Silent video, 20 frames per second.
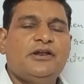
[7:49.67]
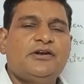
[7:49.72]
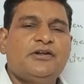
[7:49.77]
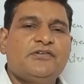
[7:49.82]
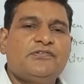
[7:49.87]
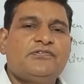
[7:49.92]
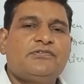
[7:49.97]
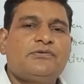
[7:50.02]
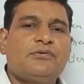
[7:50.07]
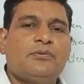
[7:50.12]
in
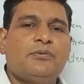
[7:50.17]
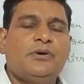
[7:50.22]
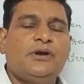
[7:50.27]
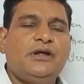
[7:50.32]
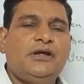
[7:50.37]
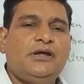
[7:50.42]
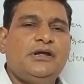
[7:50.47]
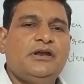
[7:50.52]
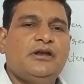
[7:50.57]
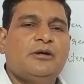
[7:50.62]
a
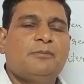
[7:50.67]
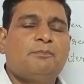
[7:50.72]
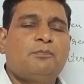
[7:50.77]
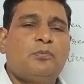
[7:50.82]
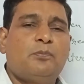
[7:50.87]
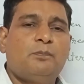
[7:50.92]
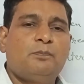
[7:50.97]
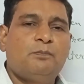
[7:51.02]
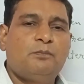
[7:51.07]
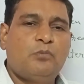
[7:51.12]
story, in a
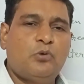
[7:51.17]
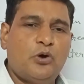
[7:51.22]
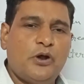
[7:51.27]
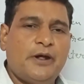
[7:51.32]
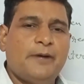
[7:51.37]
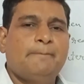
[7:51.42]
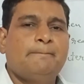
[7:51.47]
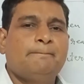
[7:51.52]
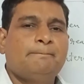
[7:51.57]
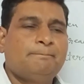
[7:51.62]

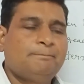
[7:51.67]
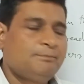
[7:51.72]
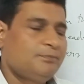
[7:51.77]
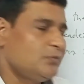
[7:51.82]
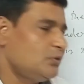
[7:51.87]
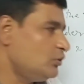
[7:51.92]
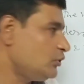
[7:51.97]
poem,